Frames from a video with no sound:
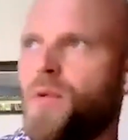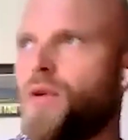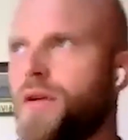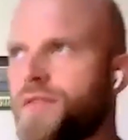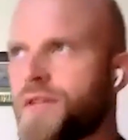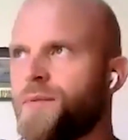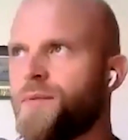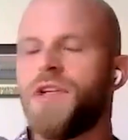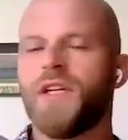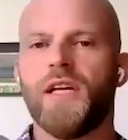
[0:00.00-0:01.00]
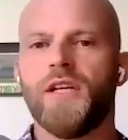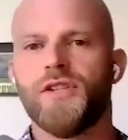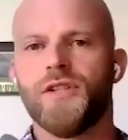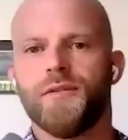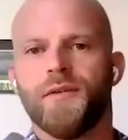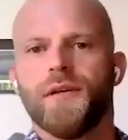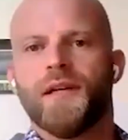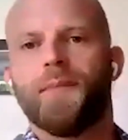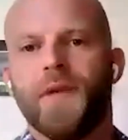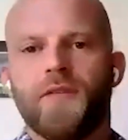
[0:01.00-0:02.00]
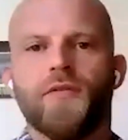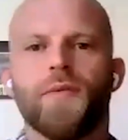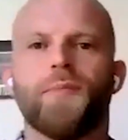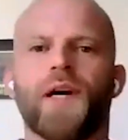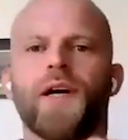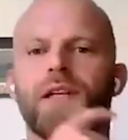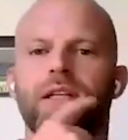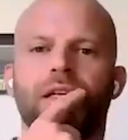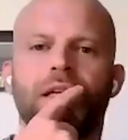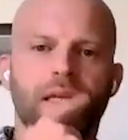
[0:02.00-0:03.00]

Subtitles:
more of a communication coming through the body?